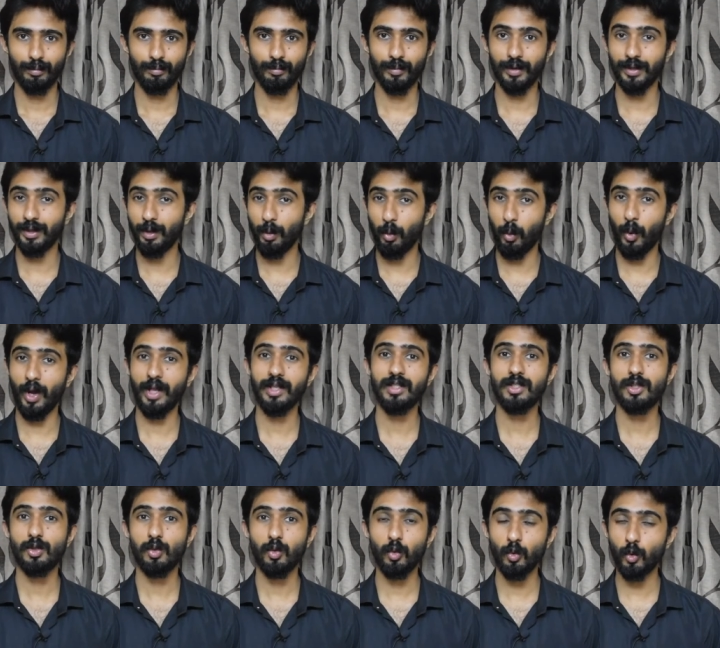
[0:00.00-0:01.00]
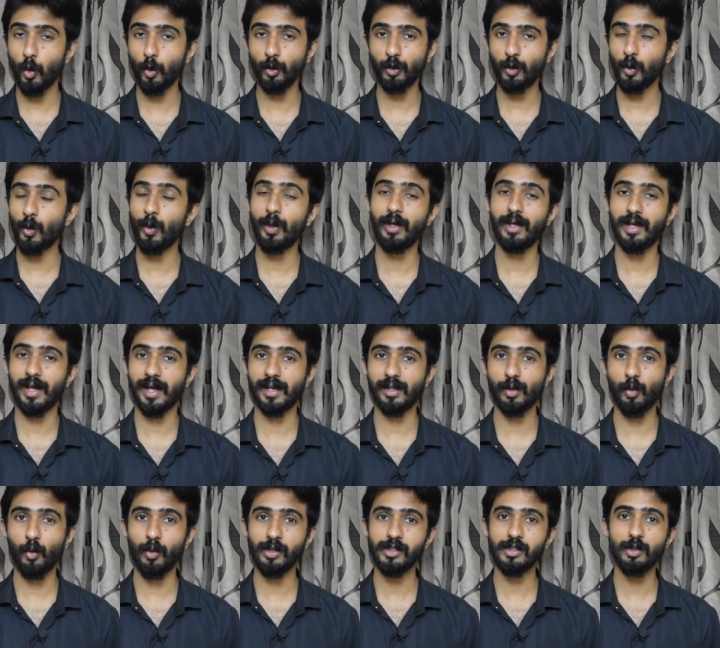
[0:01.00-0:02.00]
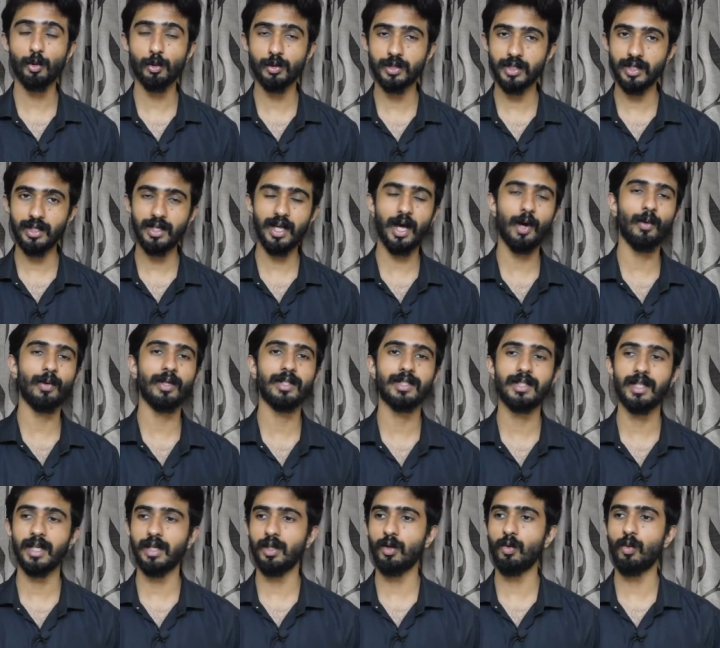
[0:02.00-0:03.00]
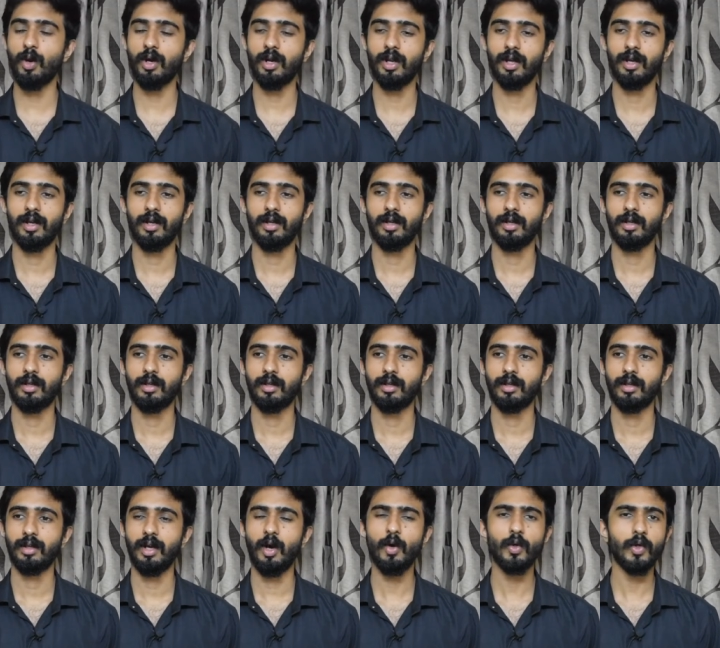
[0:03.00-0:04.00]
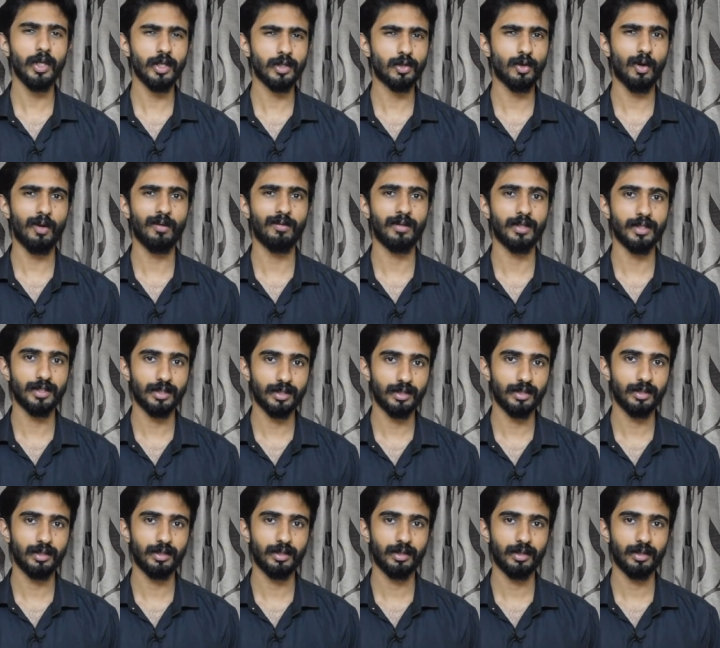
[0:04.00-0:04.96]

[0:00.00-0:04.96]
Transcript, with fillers: But the ones who go through it are the ones who sit down and say, you know what, how can I solve this?